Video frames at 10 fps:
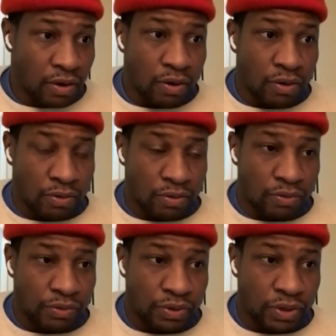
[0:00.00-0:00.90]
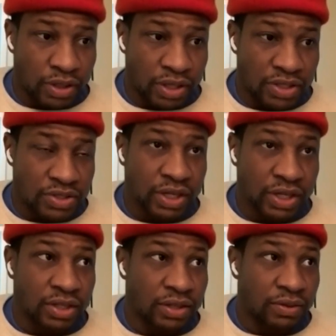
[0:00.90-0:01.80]
oh, it, it's
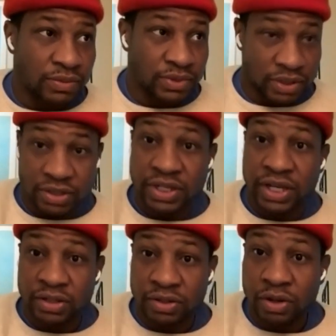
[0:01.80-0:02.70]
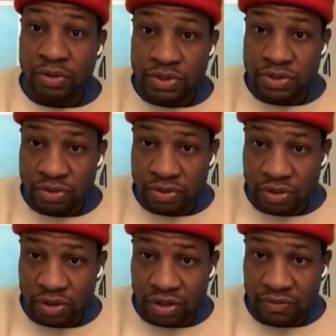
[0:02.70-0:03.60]
like the it's like the second dose
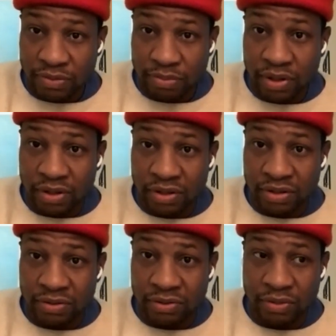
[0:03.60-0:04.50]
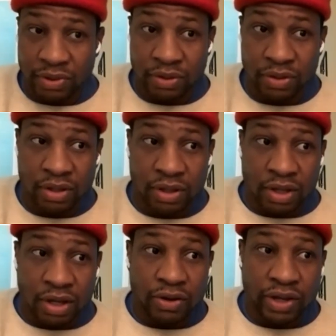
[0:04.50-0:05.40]
of the bug, where I went,
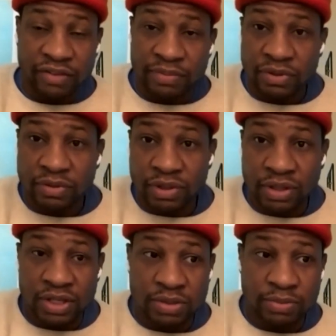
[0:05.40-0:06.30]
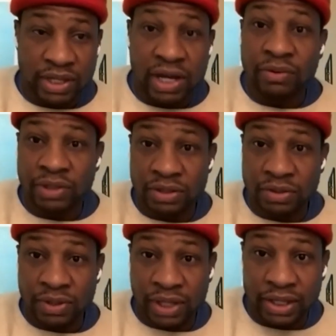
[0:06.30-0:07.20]
okay, I've been doing this, but now I want to
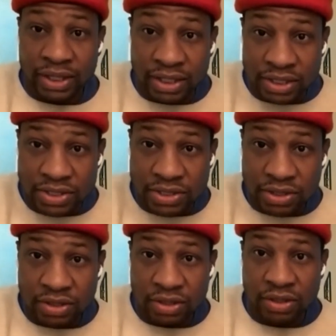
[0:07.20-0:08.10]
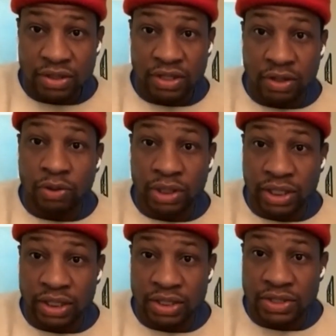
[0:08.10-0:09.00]
do it like this, and only
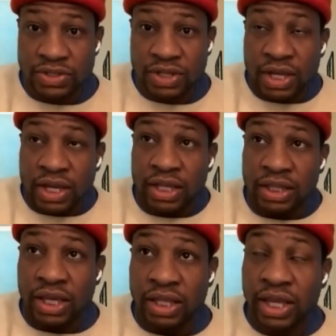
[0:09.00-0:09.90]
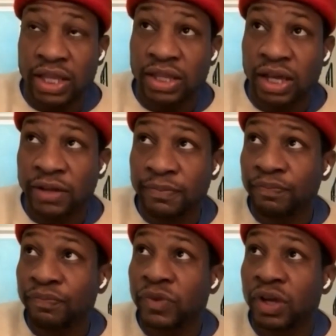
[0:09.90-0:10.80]
like this. Mm-hmm. And and that night,
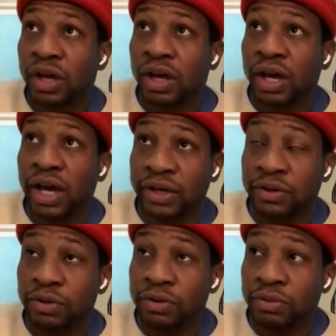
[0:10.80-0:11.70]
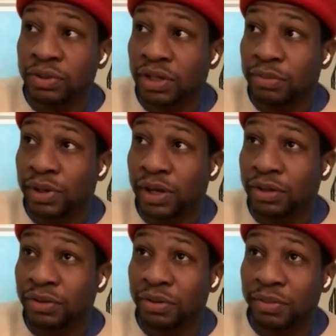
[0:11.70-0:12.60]
uh, I googled in
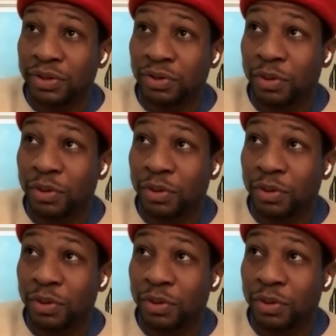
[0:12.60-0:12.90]
my in my